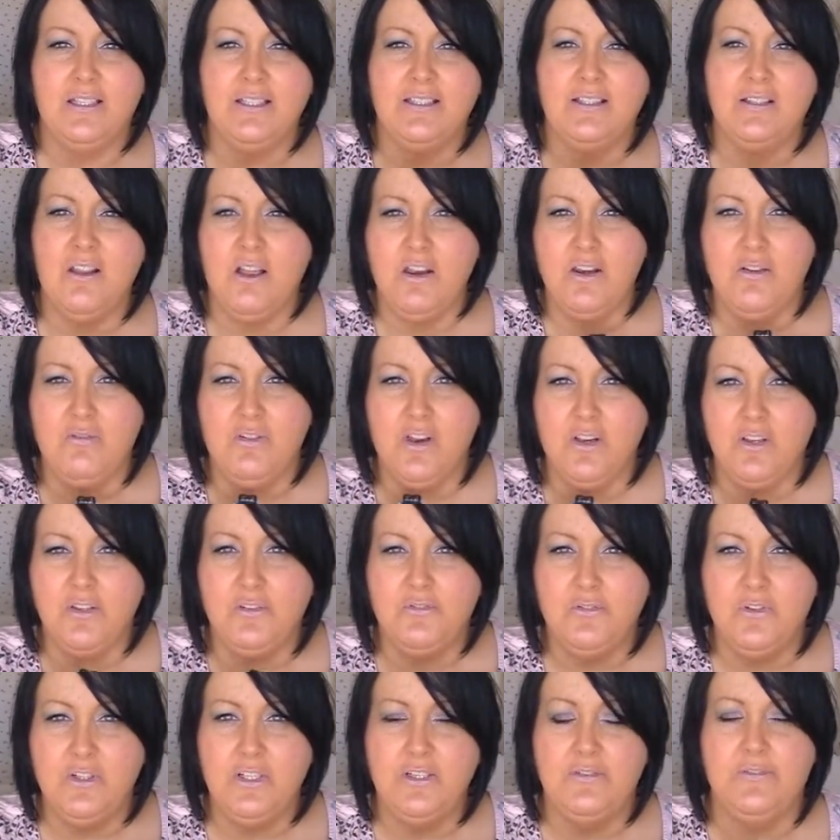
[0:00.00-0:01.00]
It's kind of like a
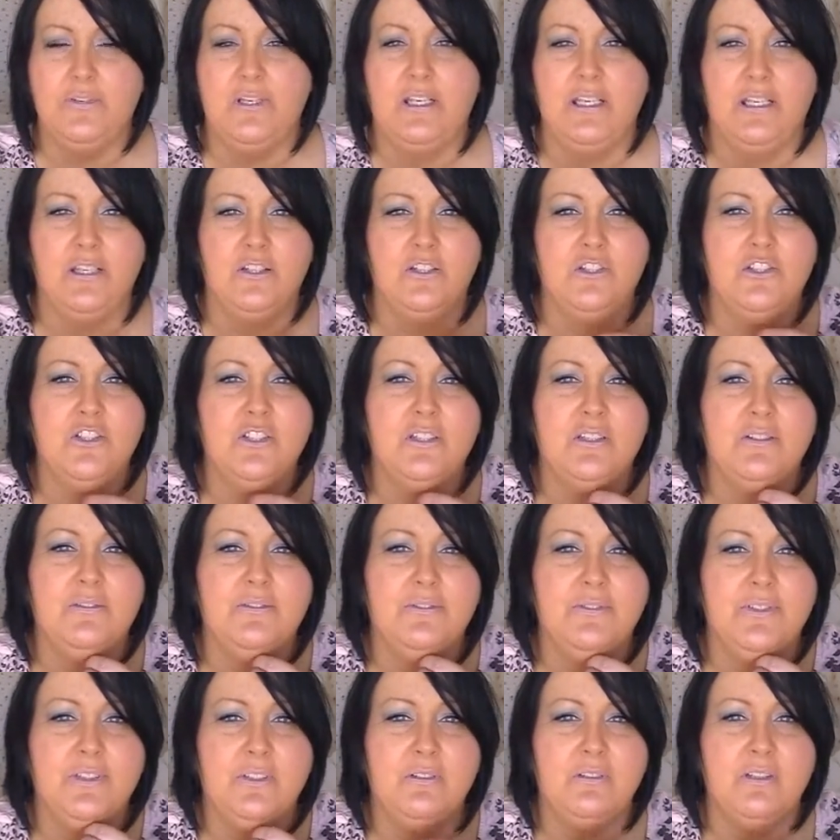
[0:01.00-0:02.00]
funny feeling because you can
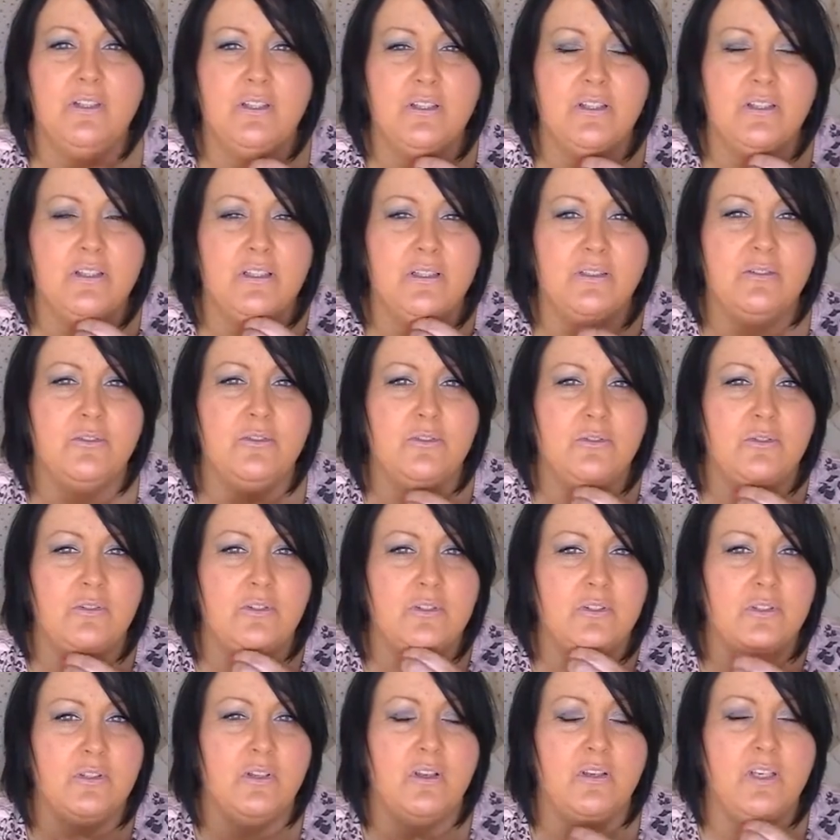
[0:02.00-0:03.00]
feel like
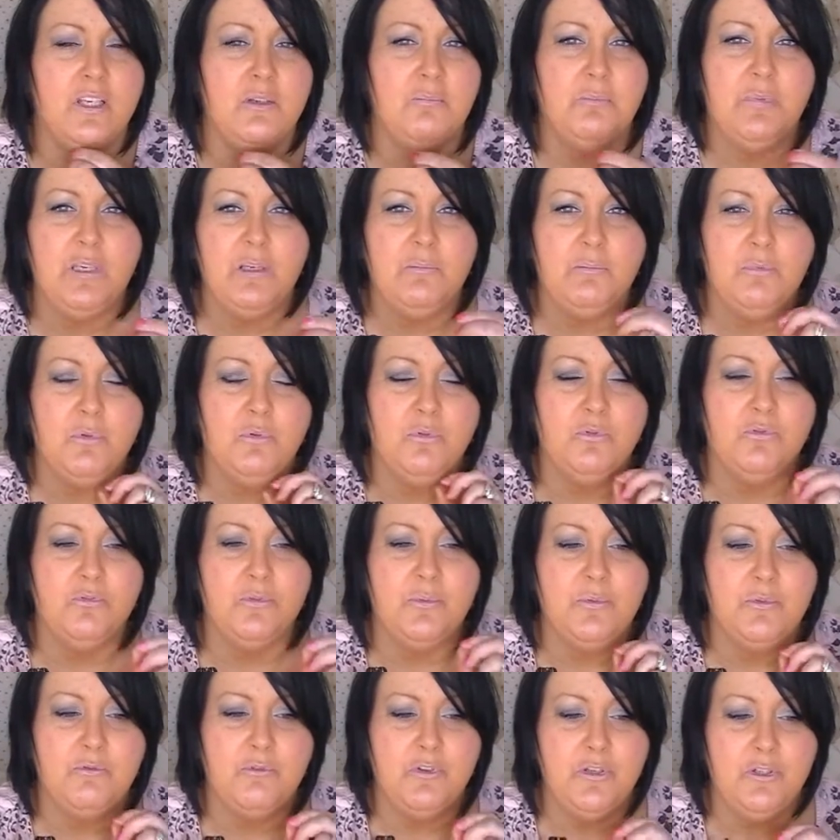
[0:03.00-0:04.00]
it being pulled
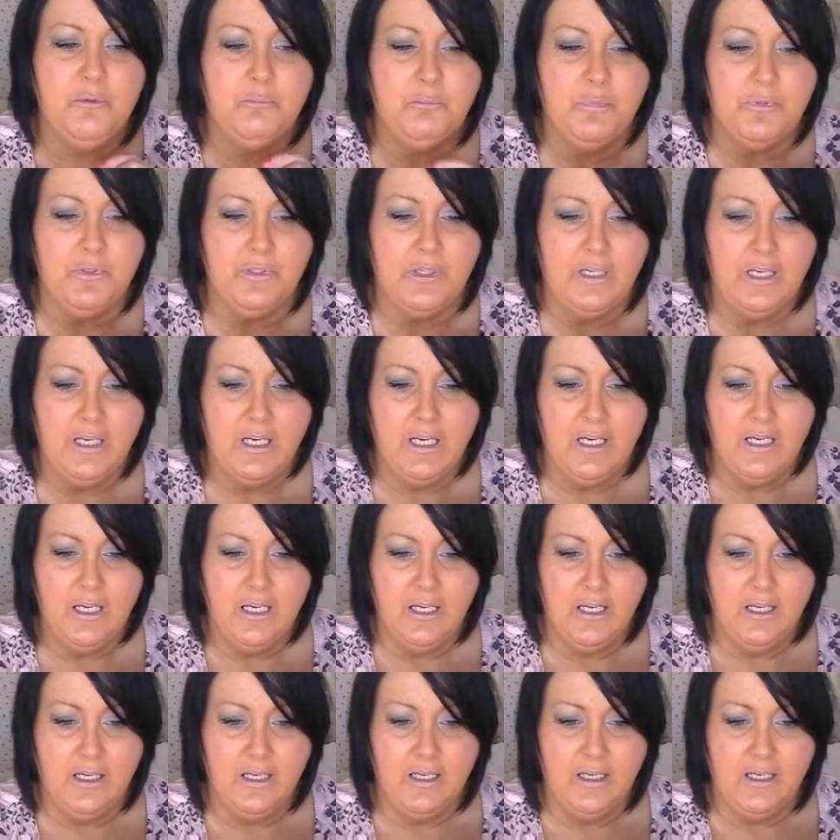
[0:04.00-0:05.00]
from the root, but
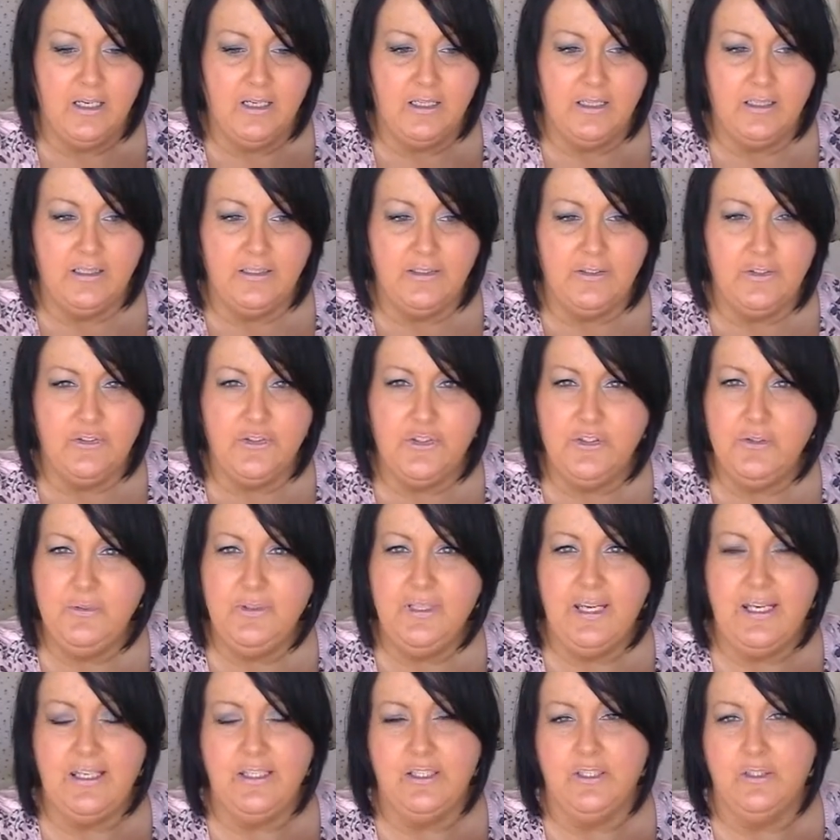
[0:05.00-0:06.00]
you soon
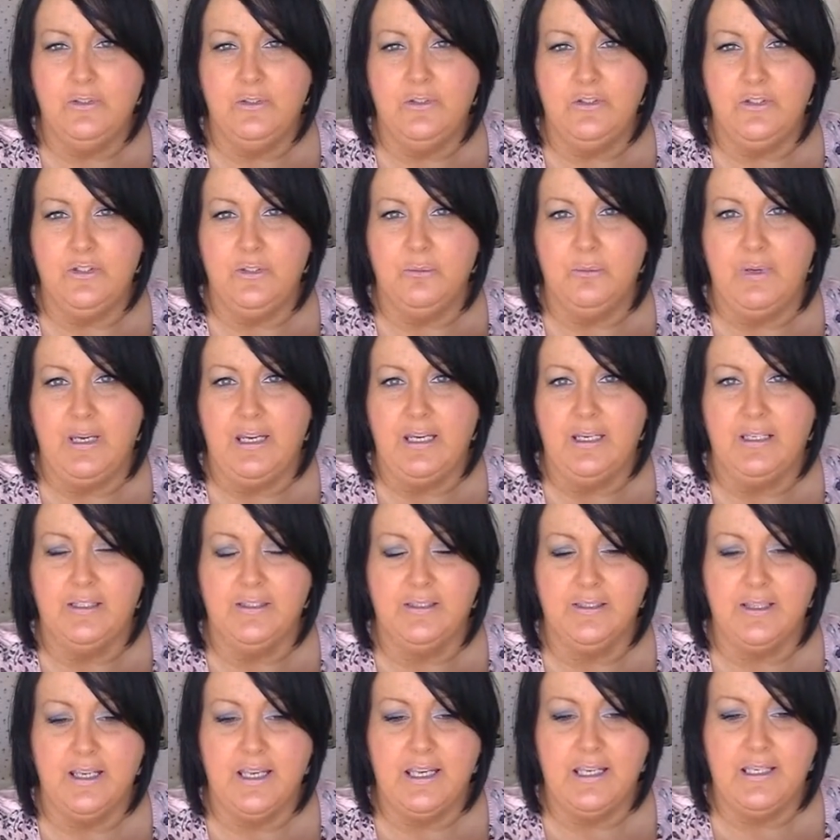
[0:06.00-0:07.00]
get used to
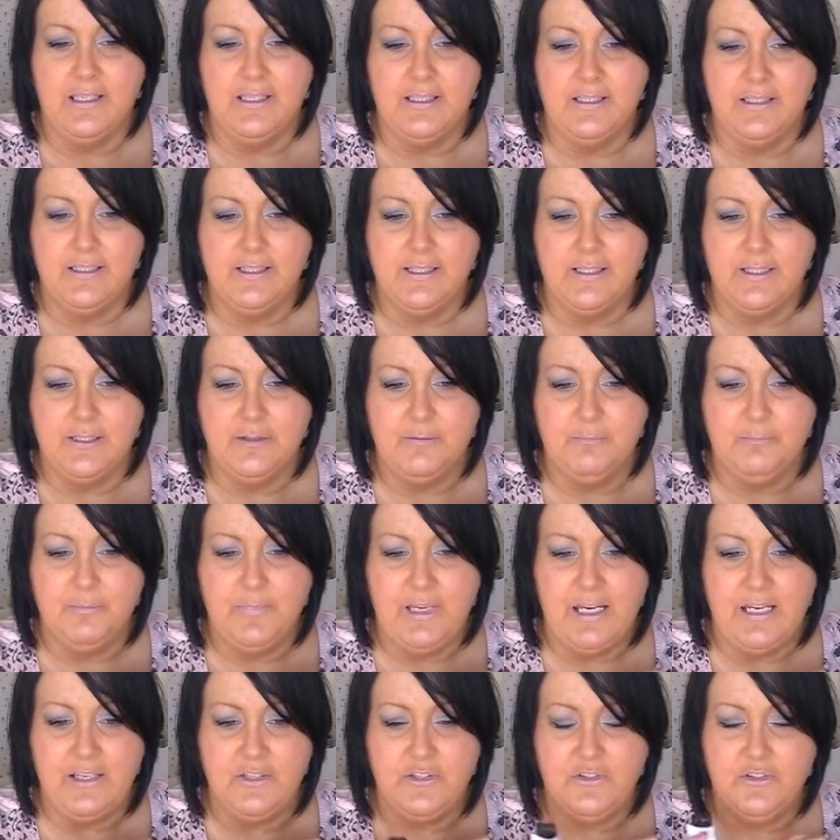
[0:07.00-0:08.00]
it, and
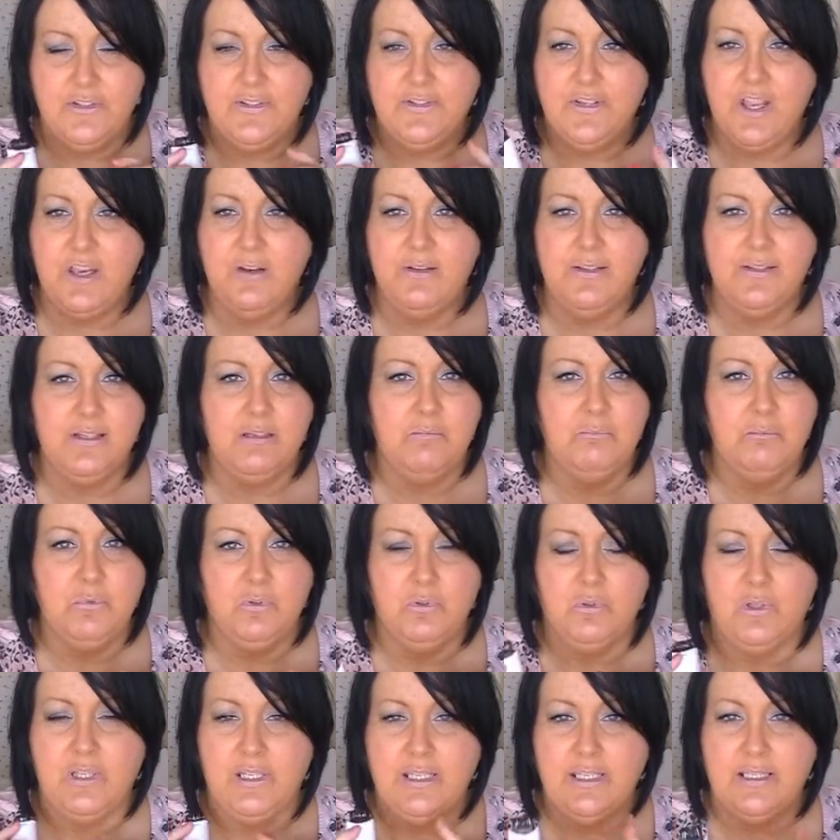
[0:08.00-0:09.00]
it's just so
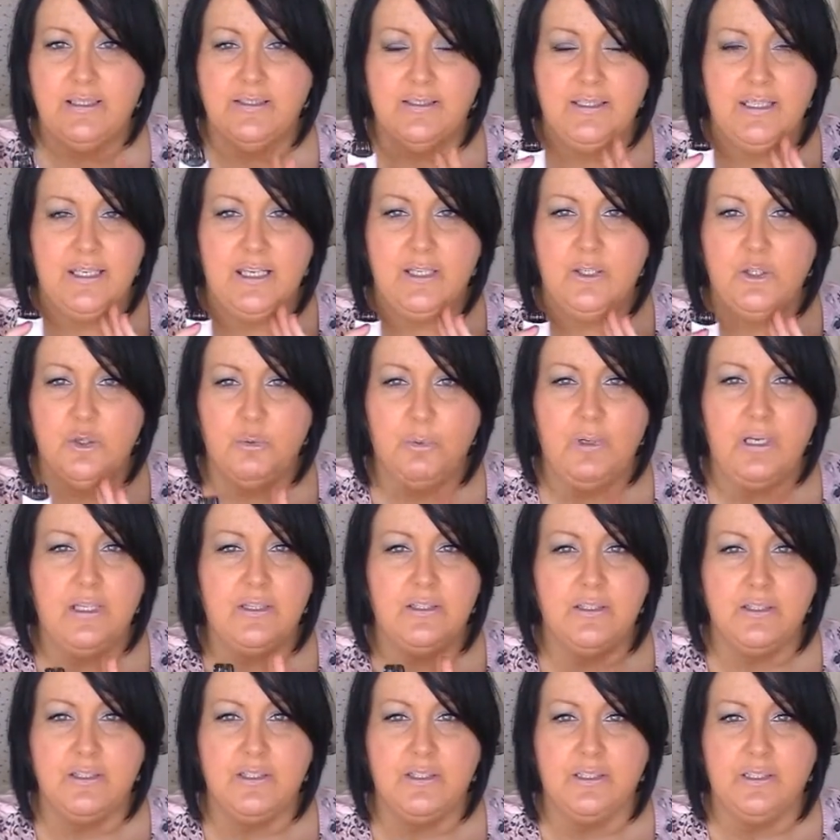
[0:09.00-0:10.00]
simple, easy, and quick
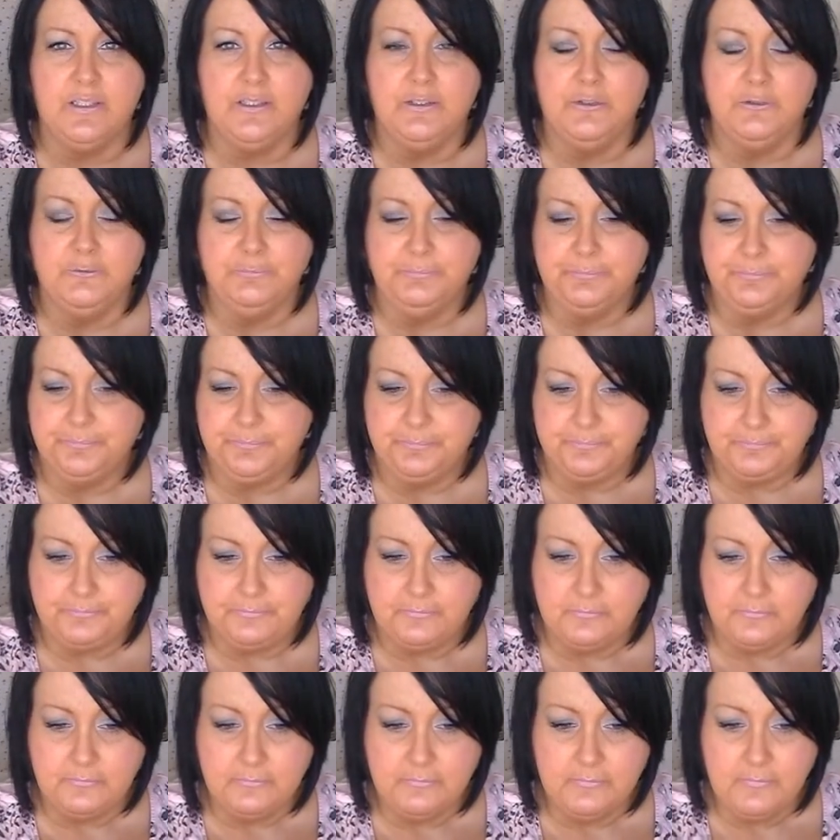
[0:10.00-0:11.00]
to do.
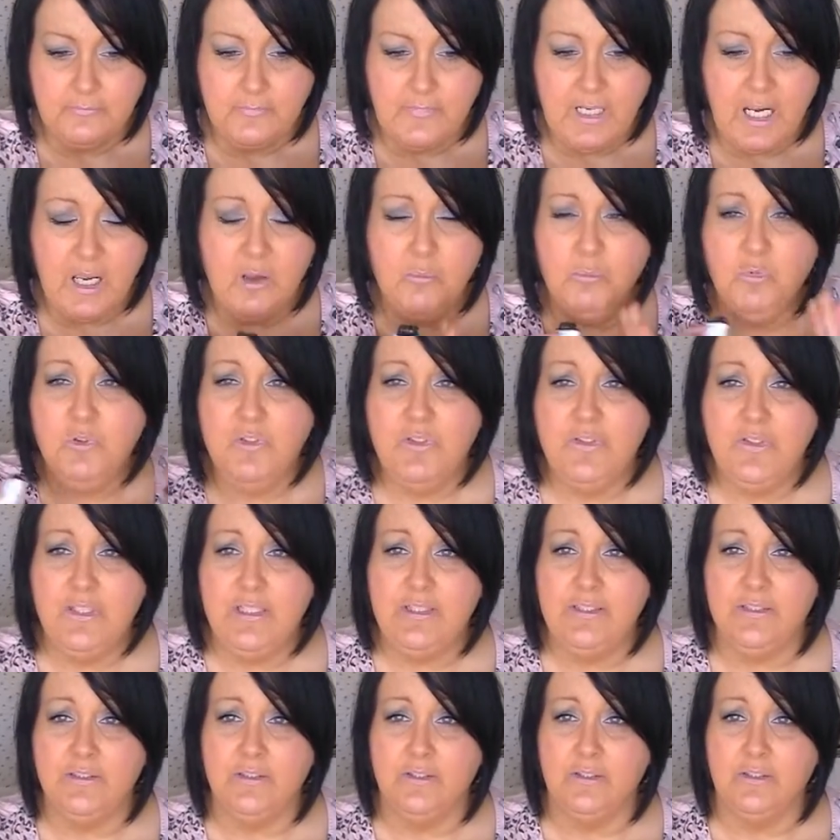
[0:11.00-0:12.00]
And once
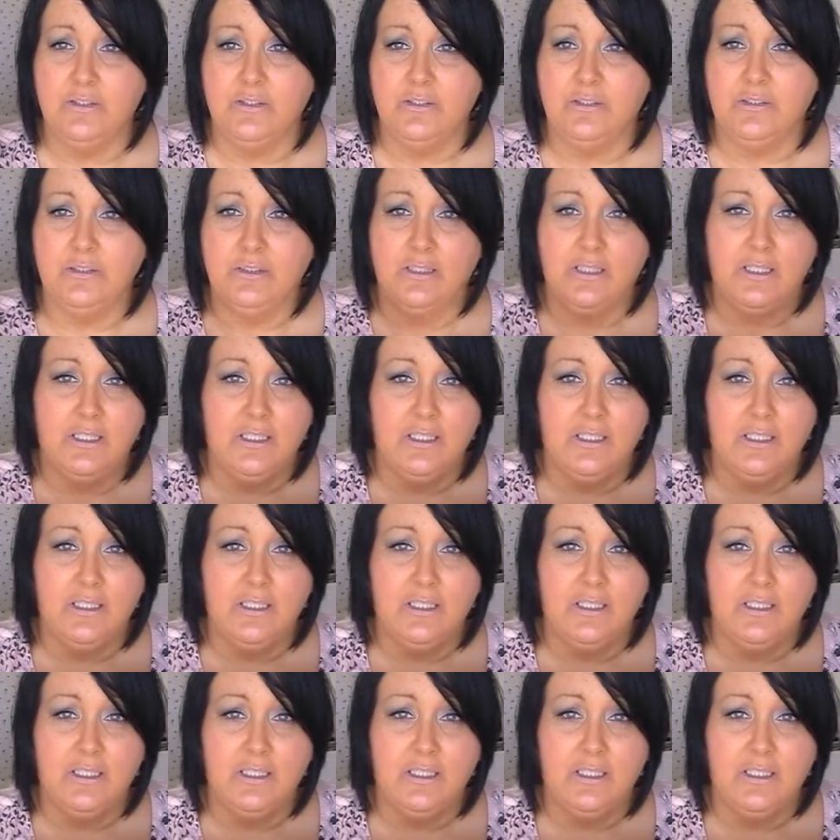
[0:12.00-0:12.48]
it's done,